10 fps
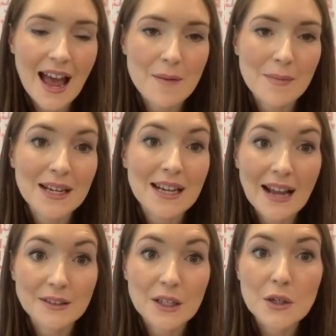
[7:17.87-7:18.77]

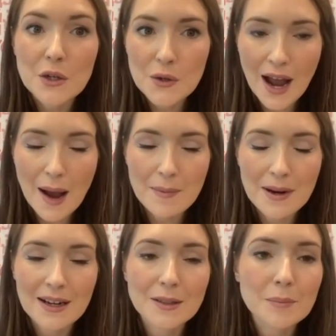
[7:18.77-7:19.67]
announce a new
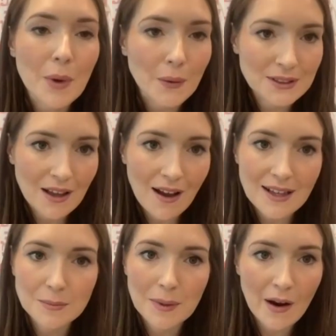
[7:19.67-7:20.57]
cabinet as both
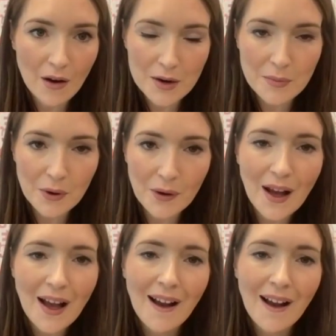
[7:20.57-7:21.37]
sides play hardball.